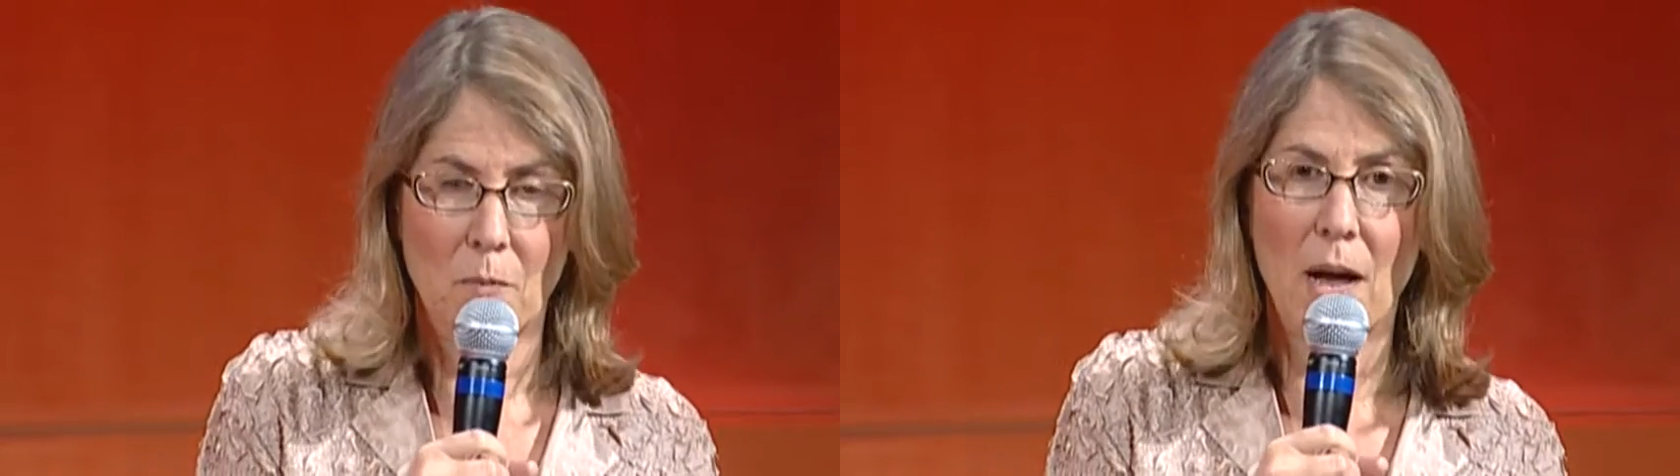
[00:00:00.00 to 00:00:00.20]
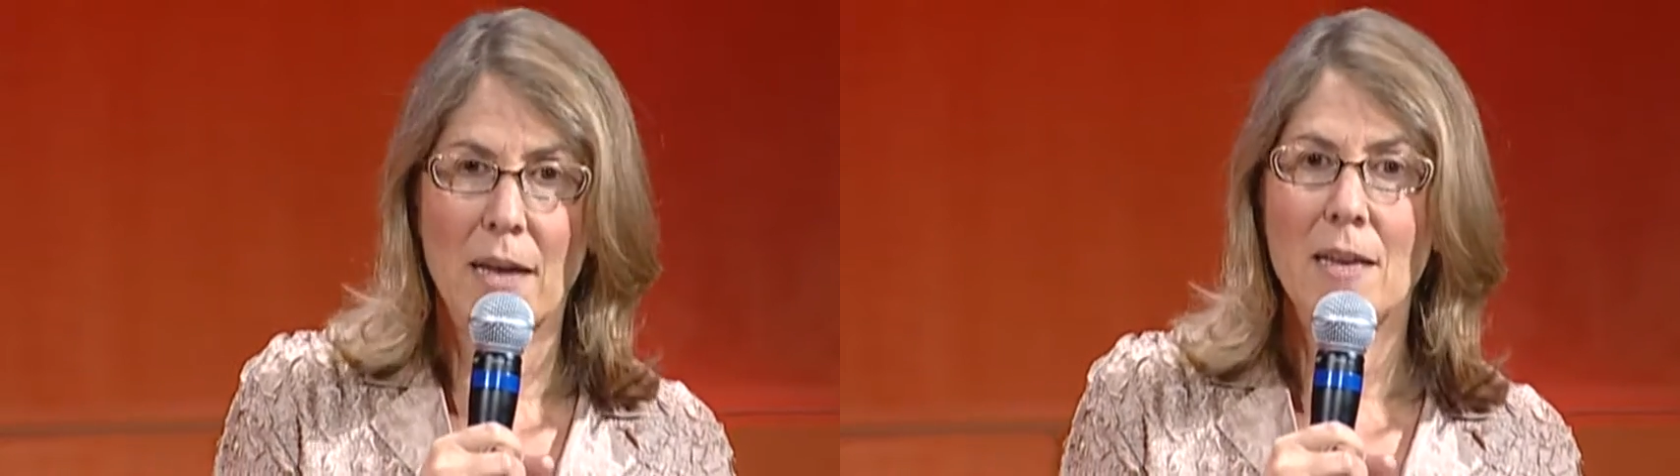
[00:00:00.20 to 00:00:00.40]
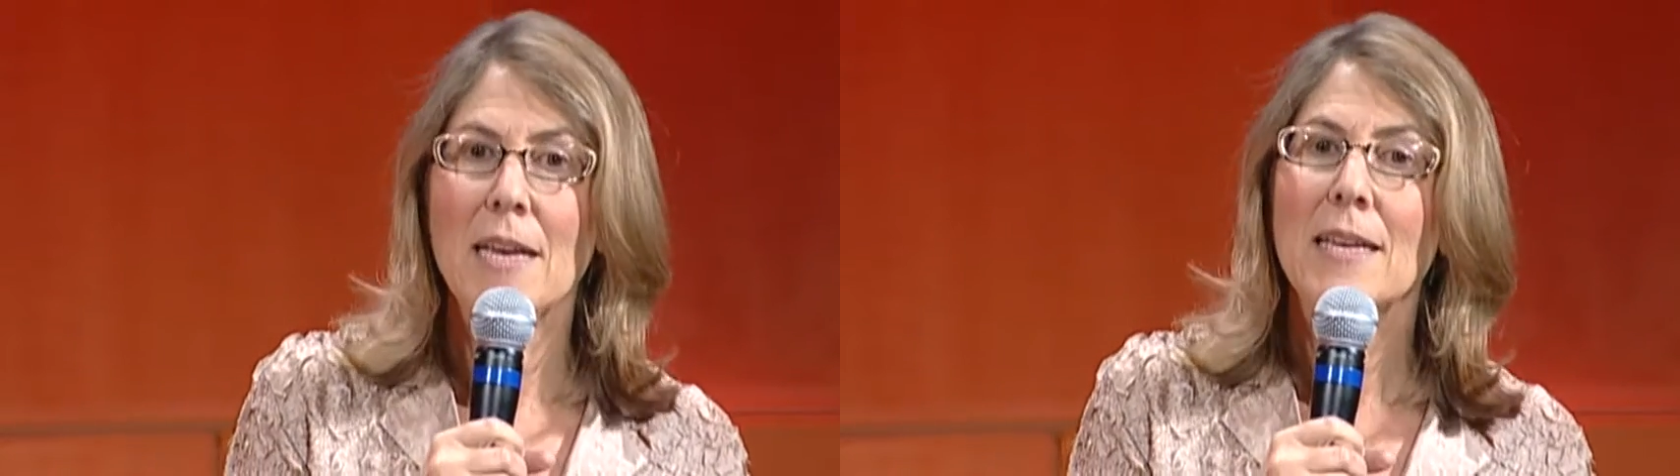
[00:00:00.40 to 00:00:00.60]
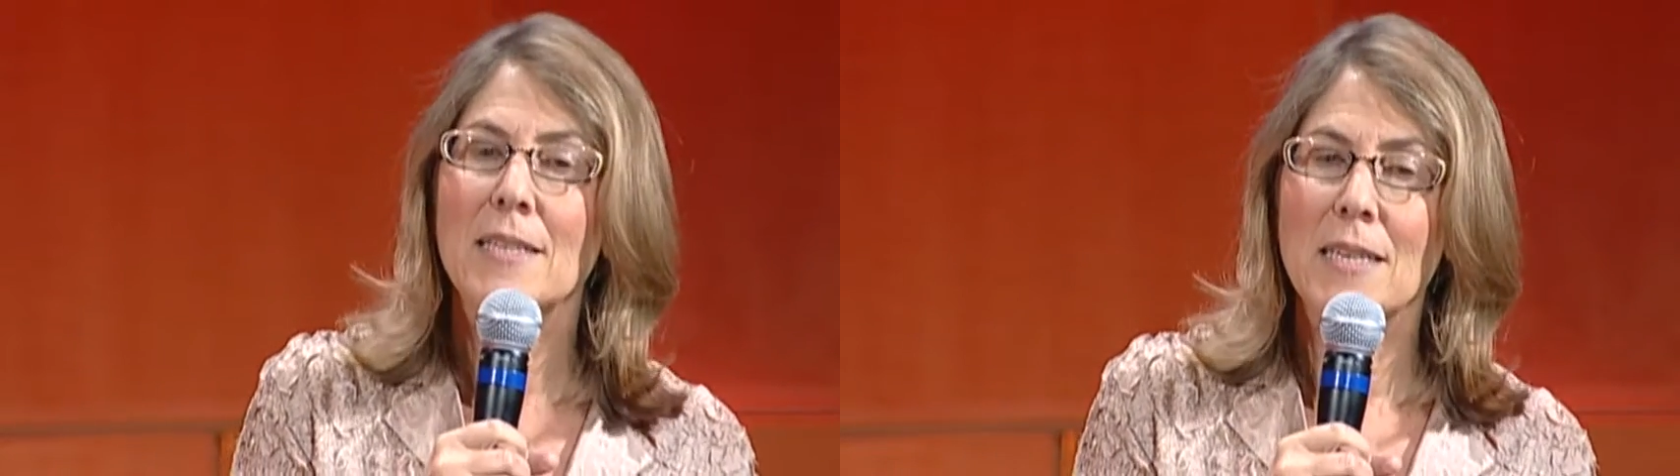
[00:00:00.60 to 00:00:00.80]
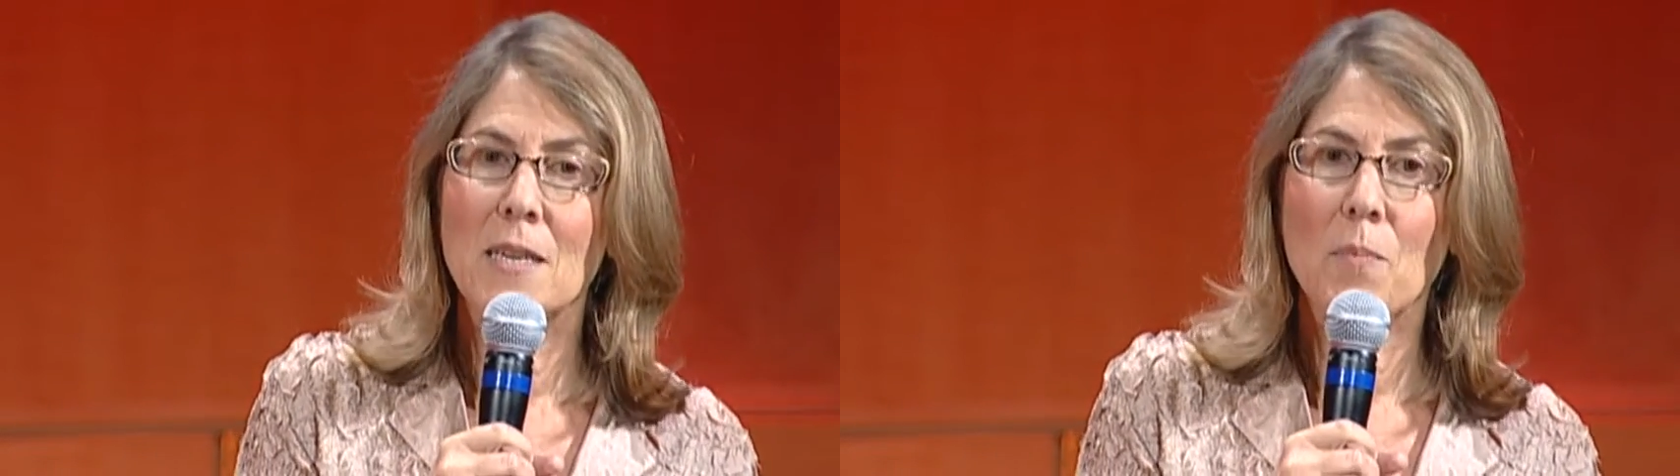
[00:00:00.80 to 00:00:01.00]
My
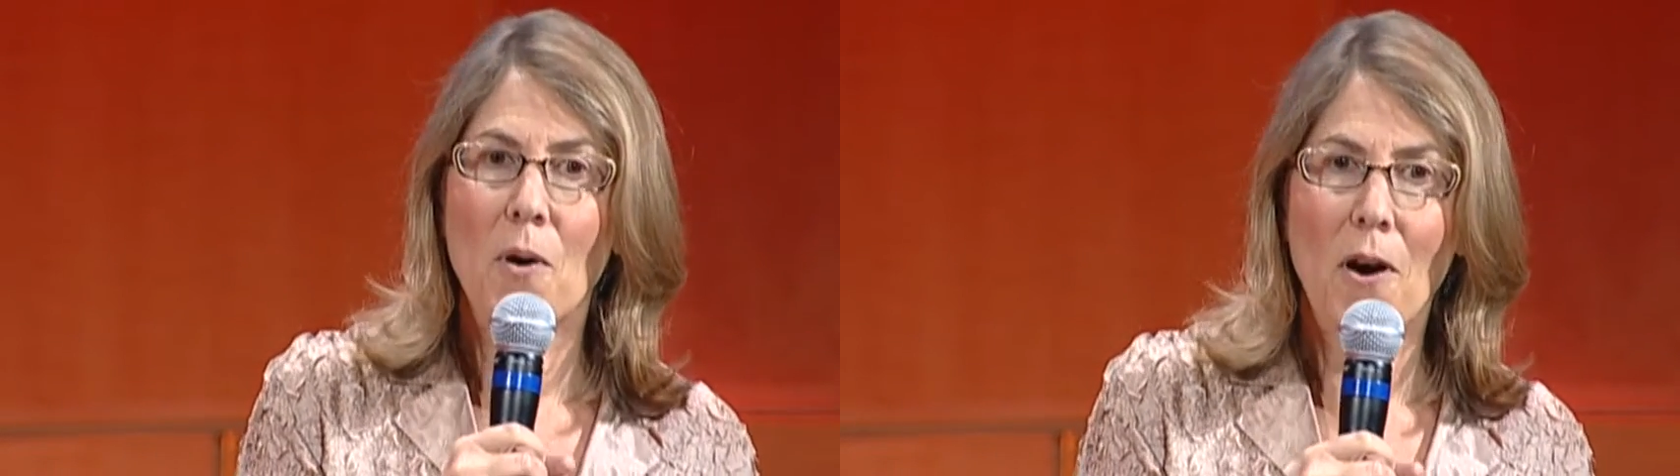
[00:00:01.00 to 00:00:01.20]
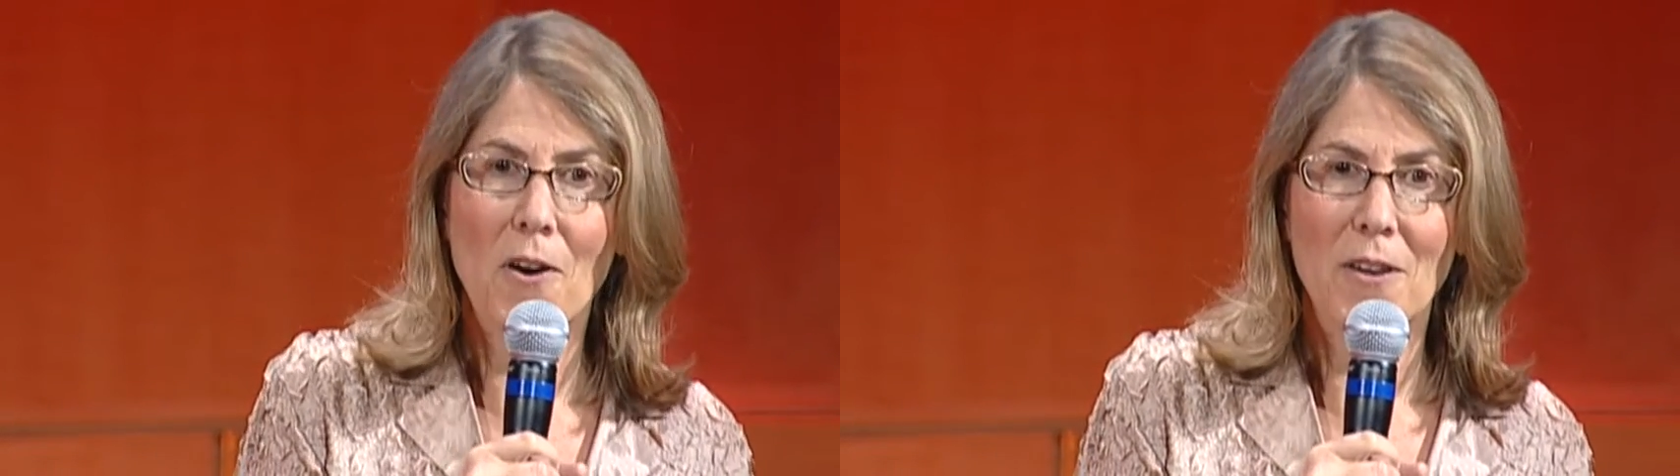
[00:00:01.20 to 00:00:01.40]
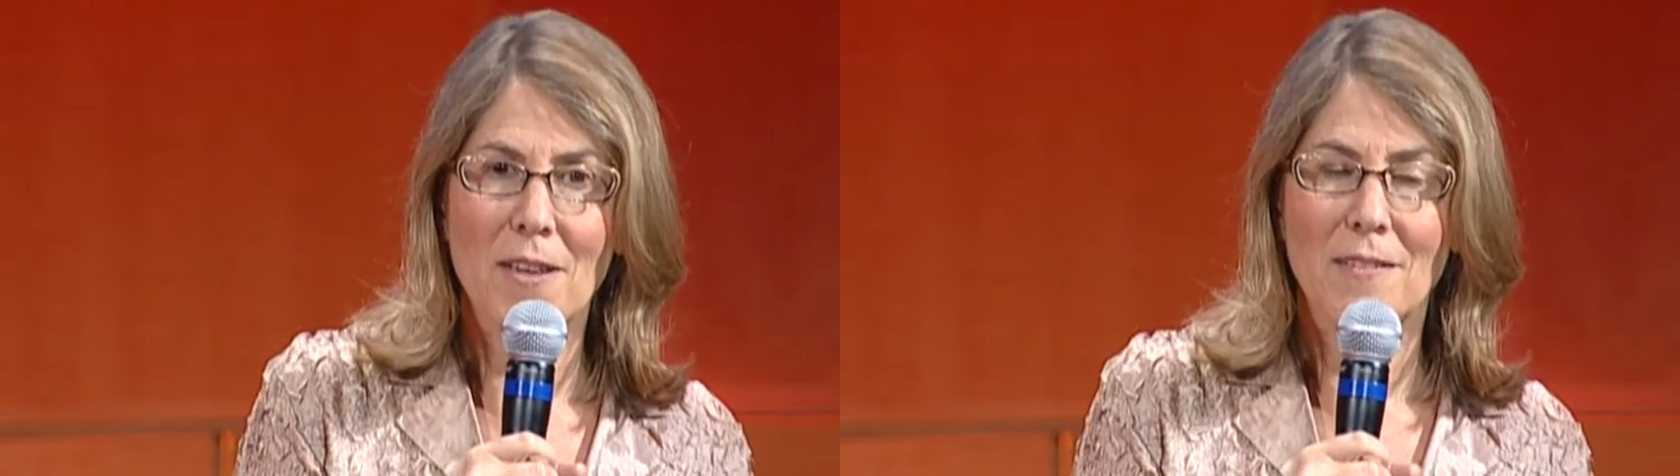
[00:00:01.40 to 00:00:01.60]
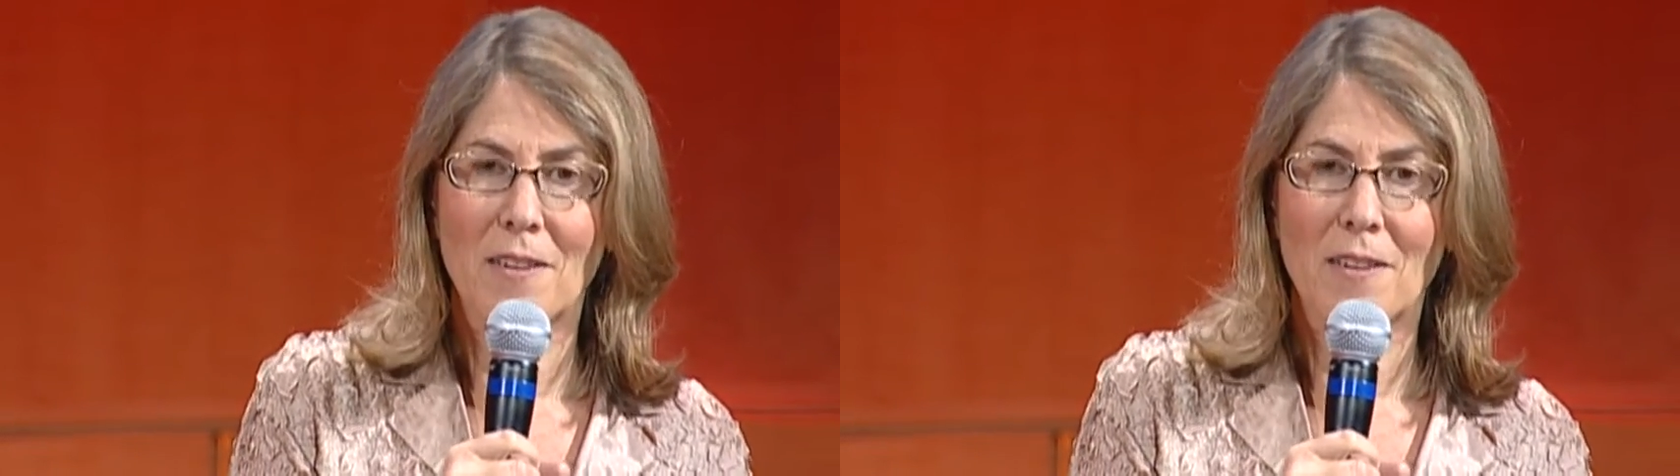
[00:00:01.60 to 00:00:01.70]
Tea Party